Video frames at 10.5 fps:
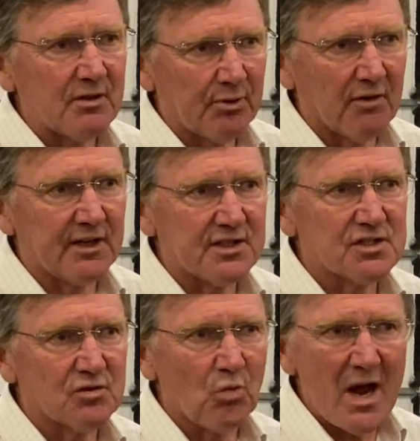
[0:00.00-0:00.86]
the
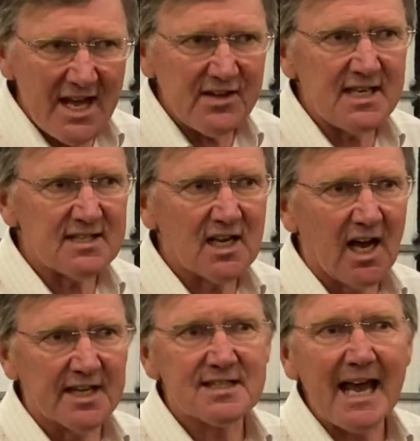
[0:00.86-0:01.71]
provenance and where these
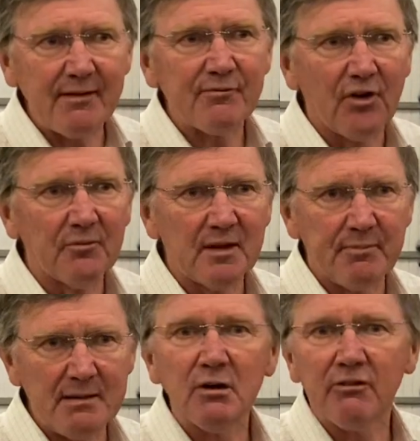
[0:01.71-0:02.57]
casks came from that
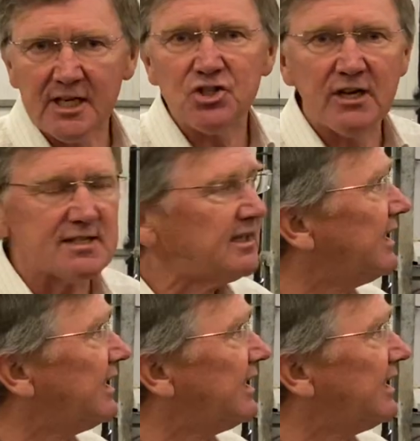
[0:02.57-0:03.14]
people are interested